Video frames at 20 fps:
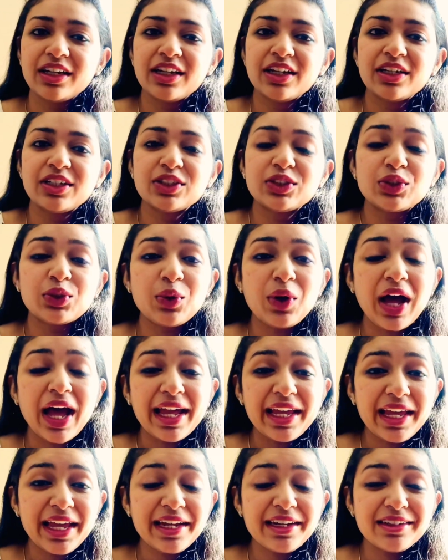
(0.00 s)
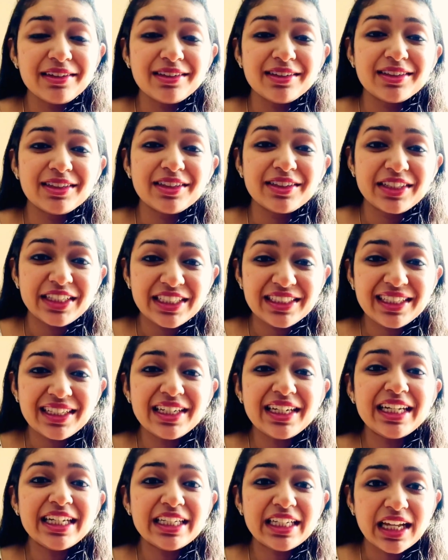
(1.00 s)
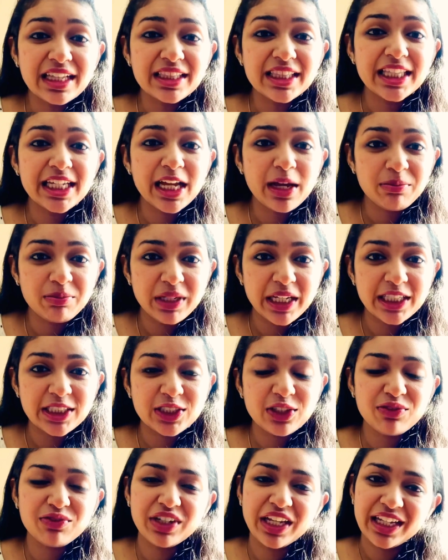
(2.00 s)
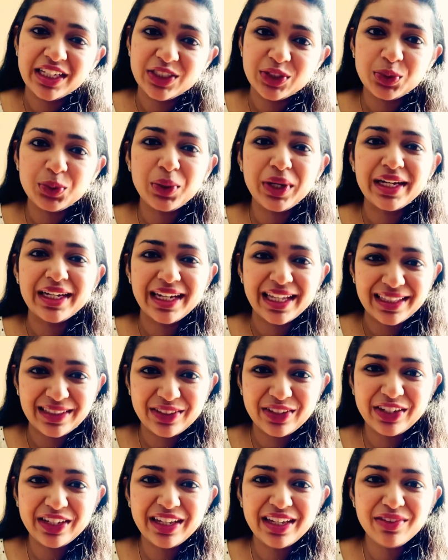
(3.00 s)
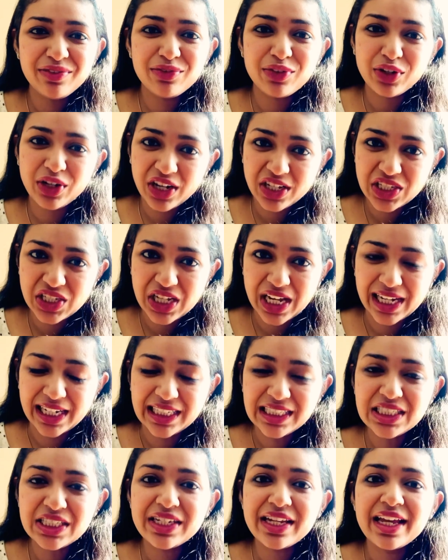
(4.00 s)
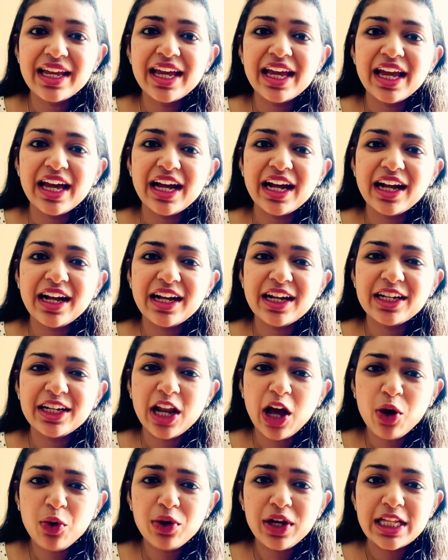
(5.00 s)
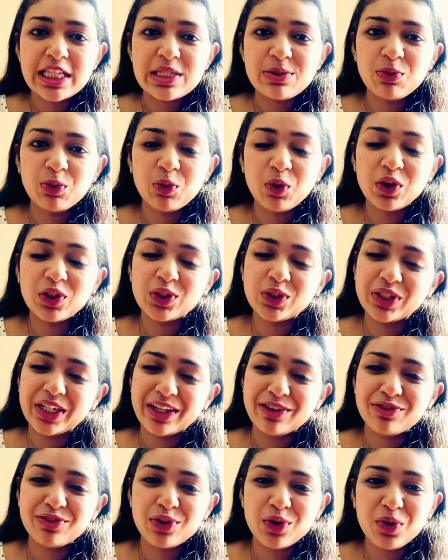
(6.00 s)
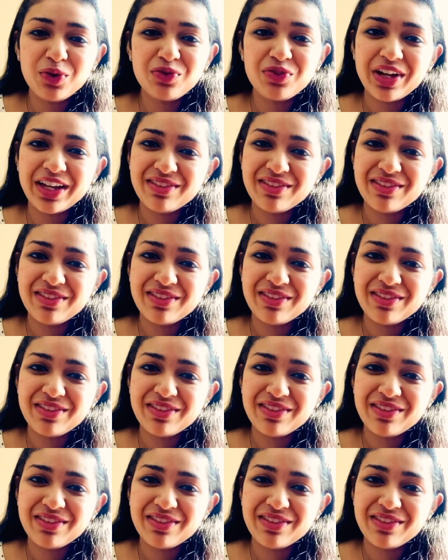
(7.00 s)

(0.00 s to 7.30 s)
So I had recently done the updates of day 2 and day 3 for our challenge. Now let's move on to day 4, 5,